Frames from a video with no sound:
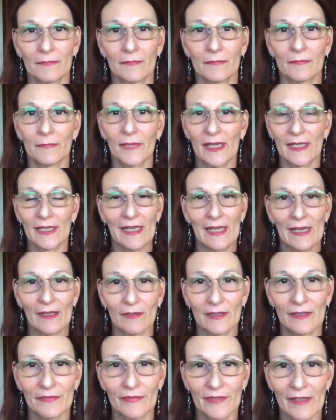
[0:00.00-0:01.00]
bugging
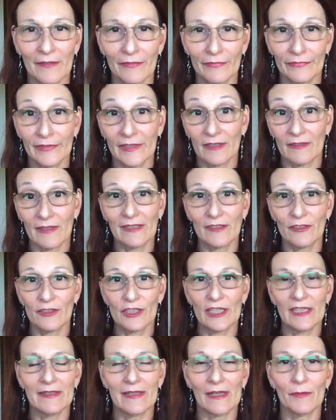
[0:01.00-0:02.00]
out. If they feel
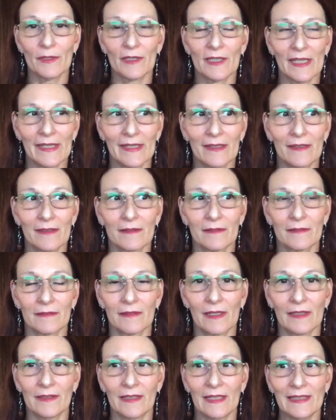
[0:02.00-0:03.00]
energy, they were like,
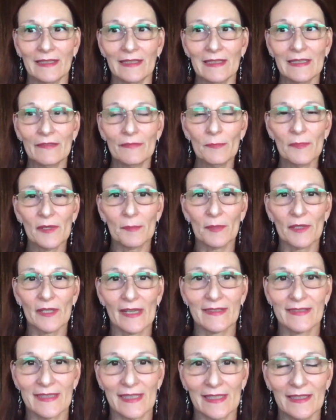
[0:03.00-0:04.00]
and even people
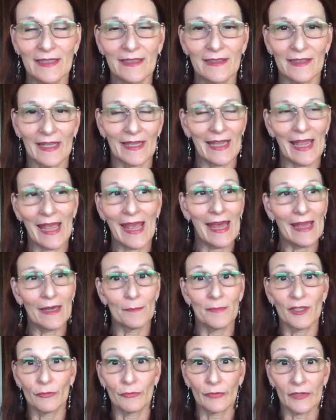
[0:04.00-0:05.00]
that didn't, like I had to
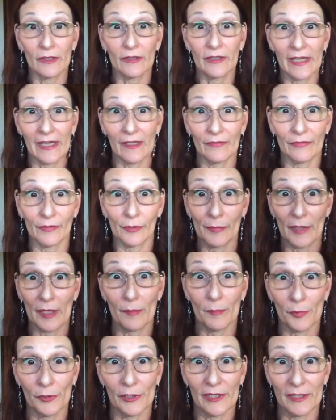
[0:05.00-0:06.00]
be real careful
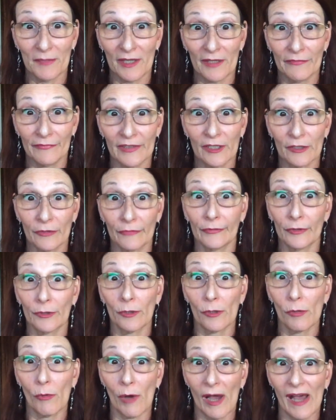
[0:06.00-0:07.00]
about pointing my finger for
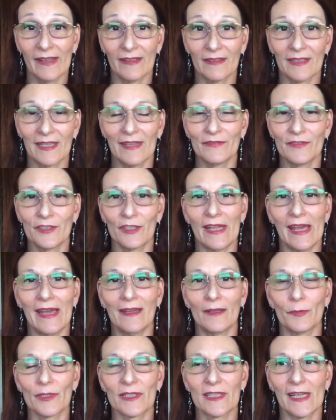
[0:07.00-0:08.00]
a while after that.
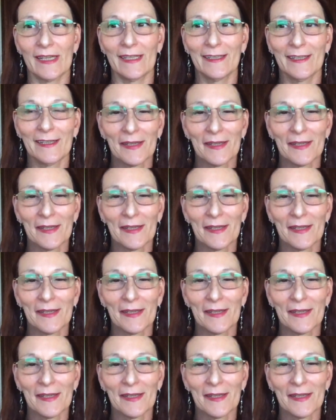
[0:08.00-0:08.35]
It was like,